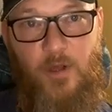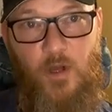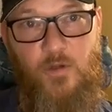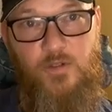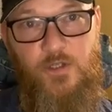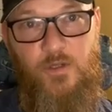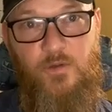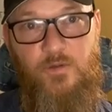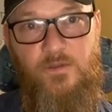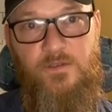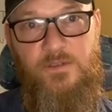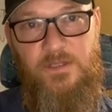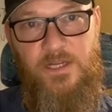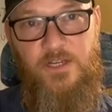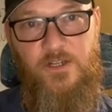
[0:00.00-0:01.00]
people go to
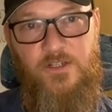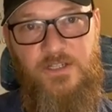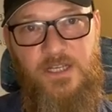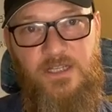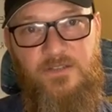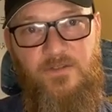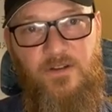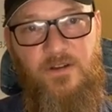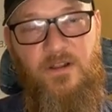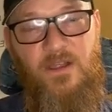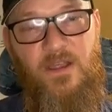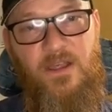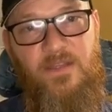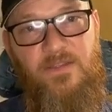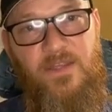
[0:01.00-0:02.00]
in your sales
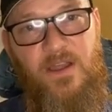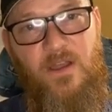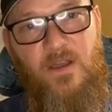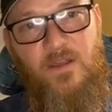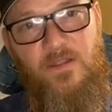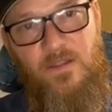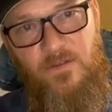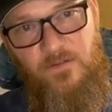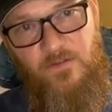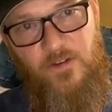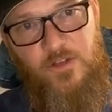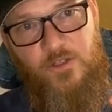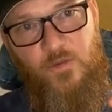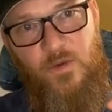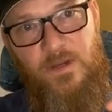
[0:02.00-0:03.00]
funnel. The
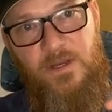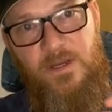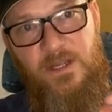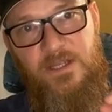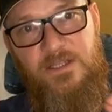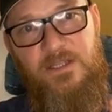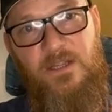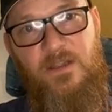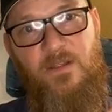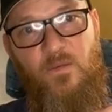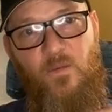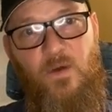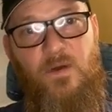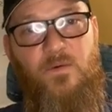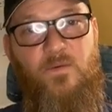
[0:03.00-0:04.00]
first one is
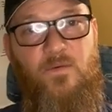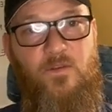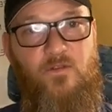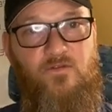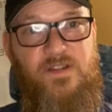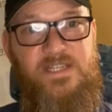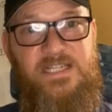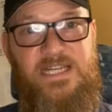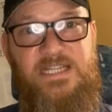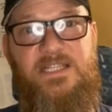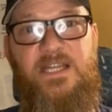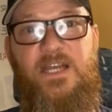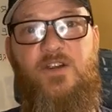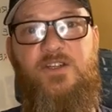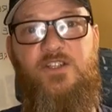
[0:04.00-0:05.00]
the reason
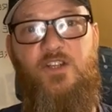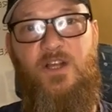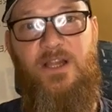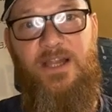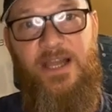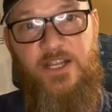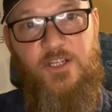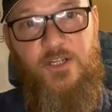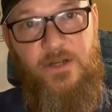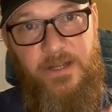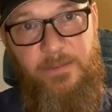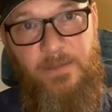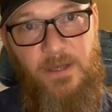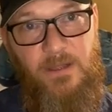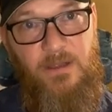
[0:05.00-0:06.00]
it's there is to collect
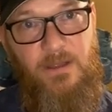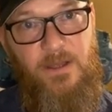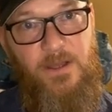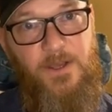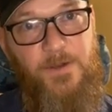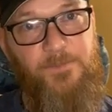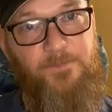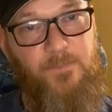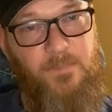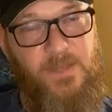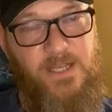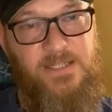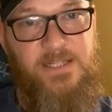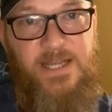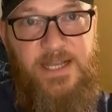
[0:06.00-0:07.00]
your email,
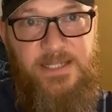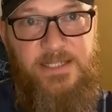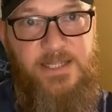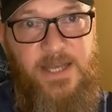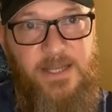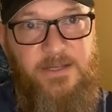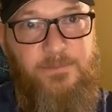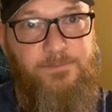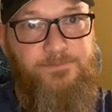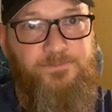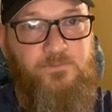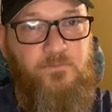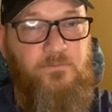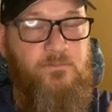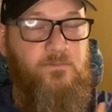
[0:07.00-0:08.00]
because like I said,
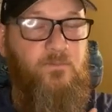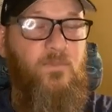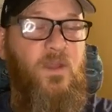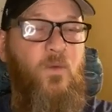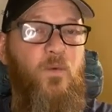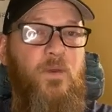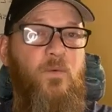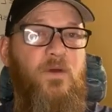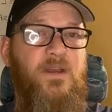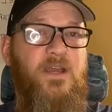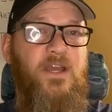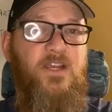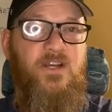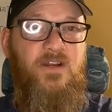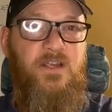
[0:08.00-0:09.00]
we
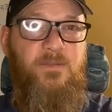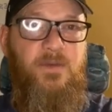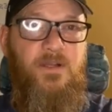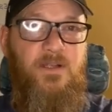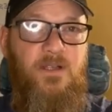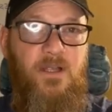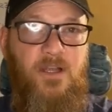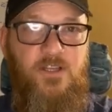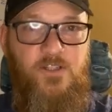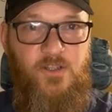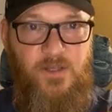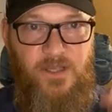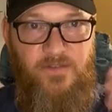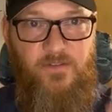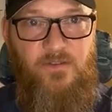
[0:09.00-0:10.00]
want to get your email
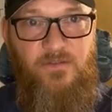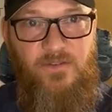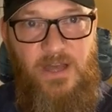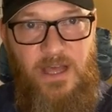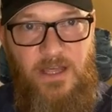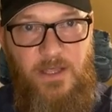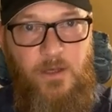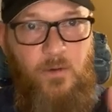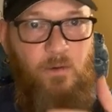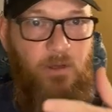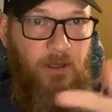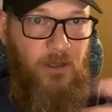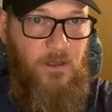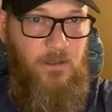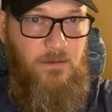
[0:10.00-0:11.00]
to give you
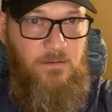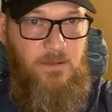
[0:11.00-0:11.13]
value